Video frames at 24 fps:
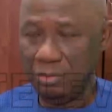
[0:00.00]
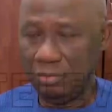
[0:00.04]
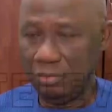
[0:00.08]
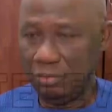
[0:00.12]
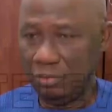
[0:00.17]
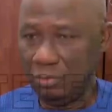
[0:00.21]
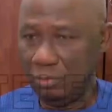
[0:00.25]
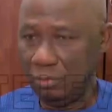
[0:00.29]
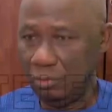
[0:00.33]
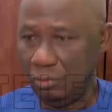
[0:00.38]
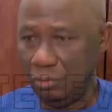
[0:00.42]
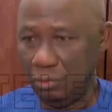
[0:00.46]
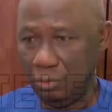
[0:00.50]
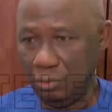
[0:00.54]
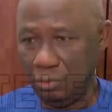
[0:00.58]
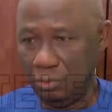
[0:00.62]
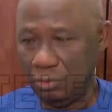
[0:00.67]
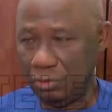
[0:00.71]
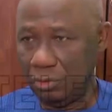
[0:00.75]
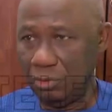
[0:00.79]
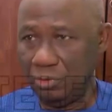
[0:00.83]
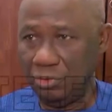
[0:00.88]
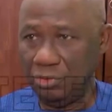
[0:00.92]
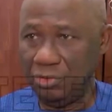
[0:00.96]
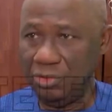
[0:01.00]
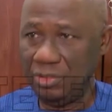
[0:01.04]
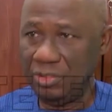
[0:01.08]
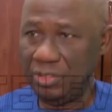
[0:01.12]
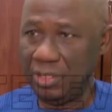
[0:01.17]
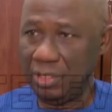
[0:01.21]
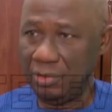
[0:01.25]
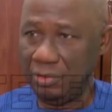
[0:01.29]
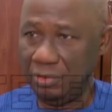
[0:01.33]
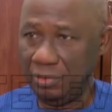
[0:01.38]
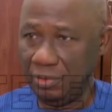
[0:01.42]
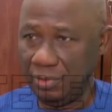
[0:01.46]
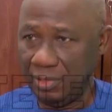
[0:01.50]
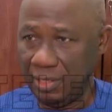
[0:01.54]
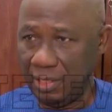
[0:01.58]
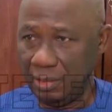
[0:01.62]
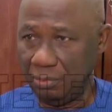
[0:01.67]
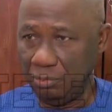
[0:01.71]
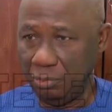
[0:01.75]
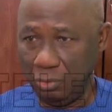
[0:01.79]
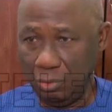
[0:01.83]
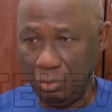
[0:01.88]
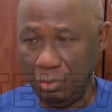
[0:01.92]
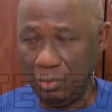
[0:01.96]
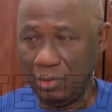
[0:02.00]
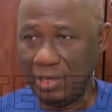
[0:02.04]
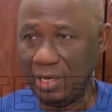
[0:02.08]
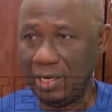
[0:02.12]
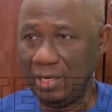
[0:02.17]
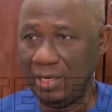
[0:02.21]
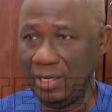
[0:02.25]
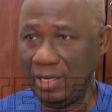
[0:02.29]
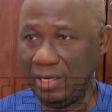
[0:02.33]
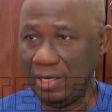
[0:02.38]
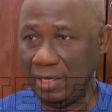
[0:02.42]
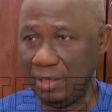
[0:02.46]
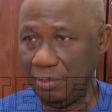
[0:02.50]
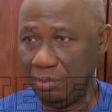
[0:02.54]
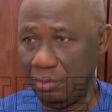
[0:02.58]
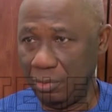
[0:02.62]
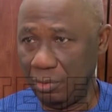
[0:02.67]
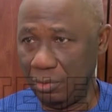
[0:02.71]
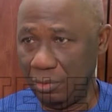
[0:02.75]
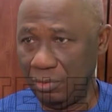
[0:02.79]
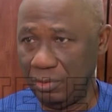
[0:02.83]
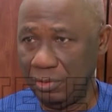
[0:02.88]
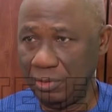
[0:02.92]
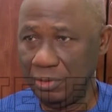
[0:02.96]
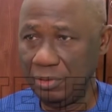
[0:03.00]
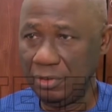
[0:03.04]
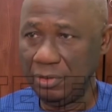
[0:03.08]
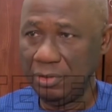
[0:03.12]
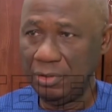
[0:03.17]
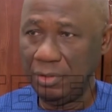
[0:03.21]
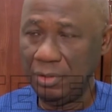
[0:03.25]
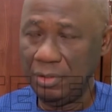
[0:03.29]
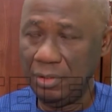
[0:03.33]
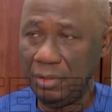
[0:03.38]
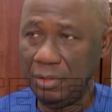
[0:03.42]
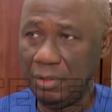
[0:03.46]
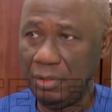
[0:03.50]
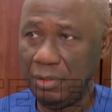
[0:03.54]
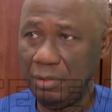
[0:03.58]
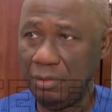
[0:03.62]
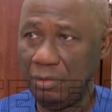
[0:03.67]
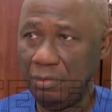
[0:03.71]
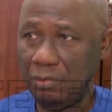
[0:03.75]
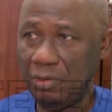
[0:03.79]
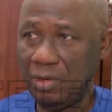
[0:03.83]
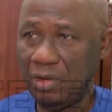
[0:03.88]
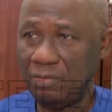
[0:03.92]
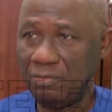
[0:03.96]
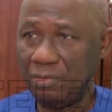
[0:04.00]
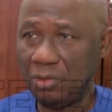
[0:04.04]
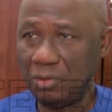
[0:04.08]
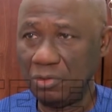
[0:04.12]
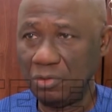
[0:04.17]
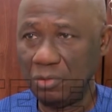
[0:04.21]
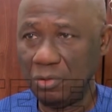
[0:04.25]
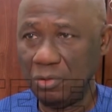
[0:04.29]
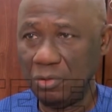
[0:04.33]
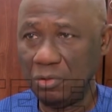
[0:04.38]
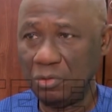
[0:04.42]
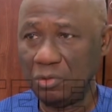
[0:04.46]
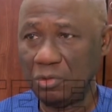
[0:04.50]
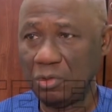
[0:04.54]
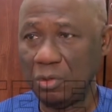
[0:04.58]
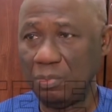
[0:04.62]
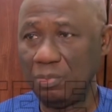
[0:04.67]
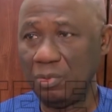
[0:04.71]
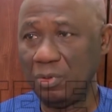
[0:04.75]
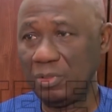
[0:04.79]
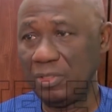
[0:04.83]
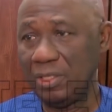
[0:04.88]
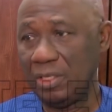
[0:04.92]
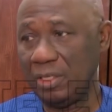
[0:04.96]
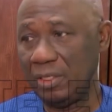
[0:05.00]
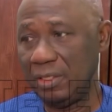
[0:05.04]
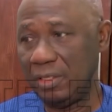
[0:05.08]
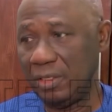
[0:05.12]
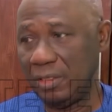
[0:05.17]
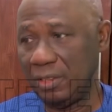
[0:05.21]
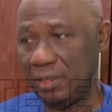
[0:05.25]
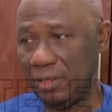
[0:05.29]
who do surgeries and all that, both locally and abroad. We have also supported